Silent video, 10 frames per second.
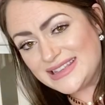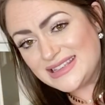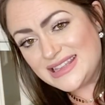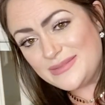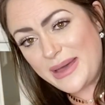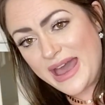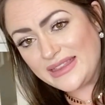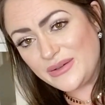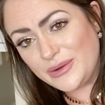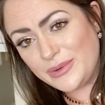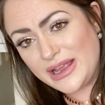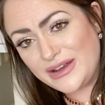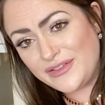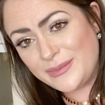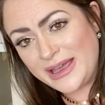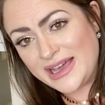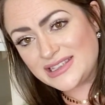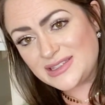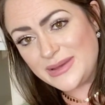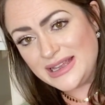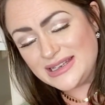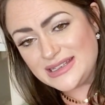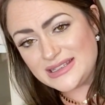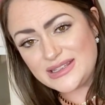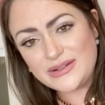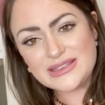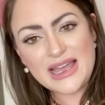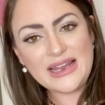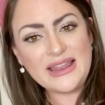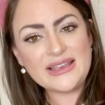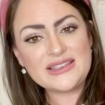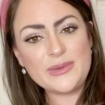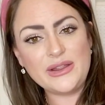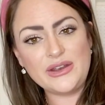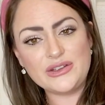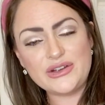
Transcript: is the bag that we're bringing for my husband. So it's kind of like a small little